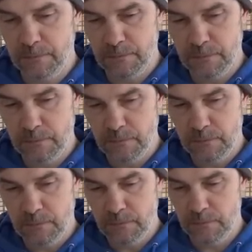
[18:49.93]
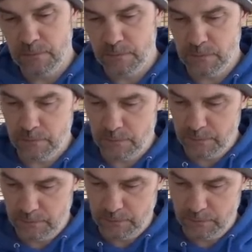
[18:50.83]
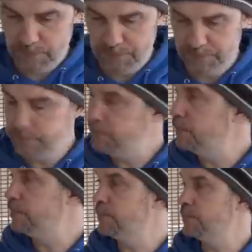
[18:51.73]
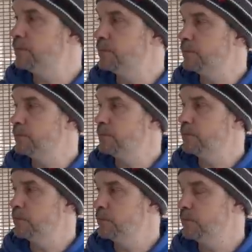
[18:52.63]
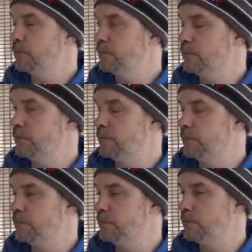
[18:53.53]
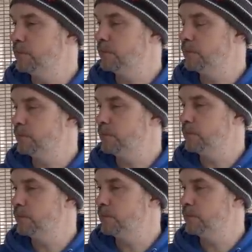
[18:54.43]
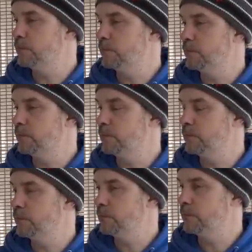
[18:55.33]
No words are spoken by the person on screen.